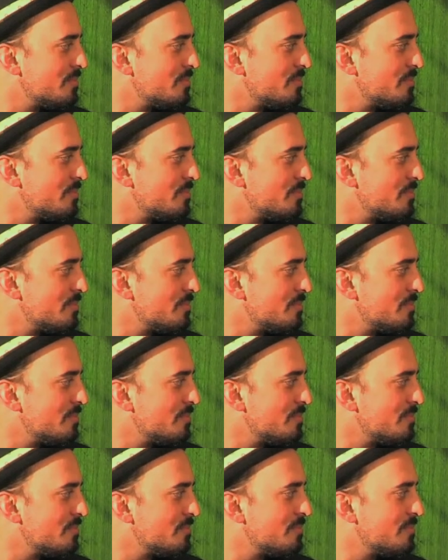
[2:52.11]

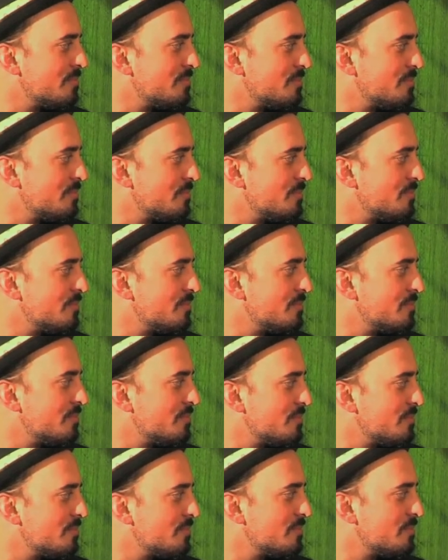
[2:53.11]

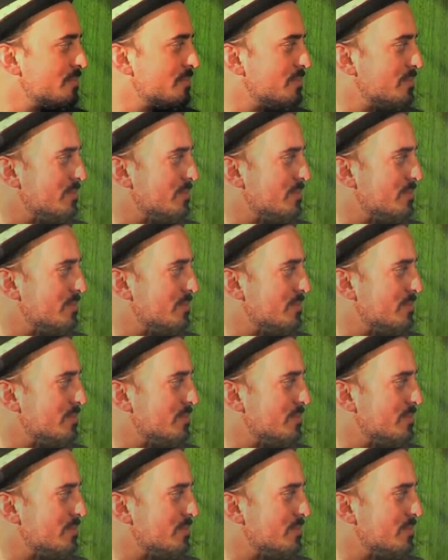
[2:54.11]
(silent)